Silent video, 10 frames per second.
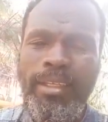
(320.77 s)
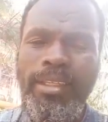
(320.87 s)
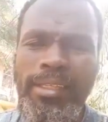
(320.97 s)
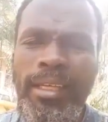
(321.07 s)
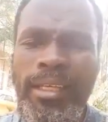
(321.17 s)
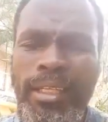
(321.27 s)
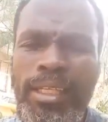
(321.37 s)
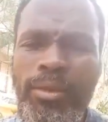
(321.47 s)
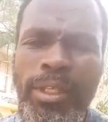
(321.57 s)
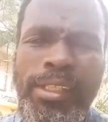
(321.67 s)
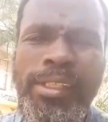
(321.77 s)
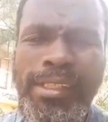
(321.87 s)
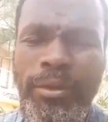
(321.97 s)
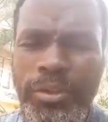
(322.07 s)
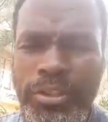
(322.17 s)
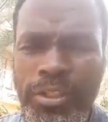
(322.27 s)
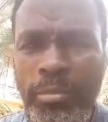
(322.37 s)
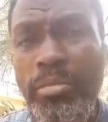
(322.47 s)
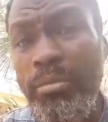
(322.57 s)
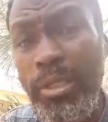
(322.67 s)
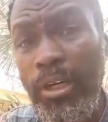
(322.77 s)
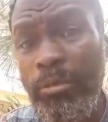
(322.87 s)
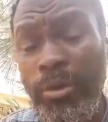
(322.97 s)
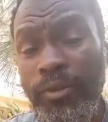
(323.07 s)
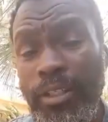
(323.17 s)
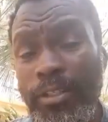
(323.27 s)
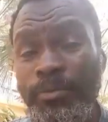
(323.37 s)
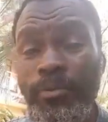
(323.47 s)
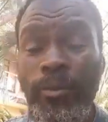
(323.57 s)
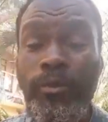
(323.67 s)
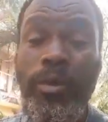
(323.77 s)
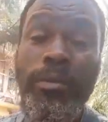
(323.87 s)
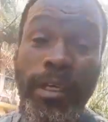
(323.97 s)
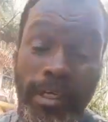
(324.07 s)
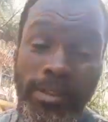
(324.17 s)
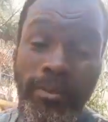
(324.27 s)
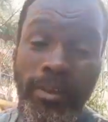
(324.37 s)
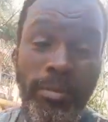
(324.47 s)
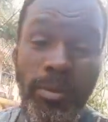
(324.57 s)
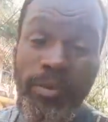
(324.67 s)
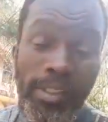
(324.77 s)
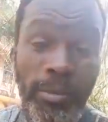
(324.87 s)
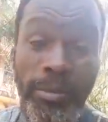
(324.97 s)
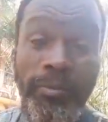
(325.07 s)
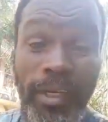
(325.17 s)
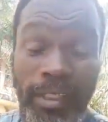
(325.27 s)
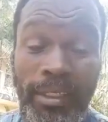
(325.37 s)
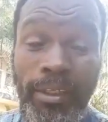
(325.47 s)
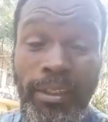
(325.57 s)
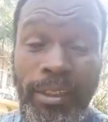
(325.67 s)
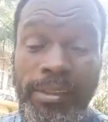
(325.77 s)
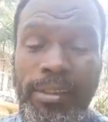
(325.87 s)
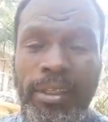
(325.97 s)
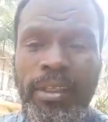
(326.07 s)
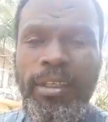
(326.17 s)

I think this is what distinguishes the biblical prophets from the rest of the prophets that we find in our days.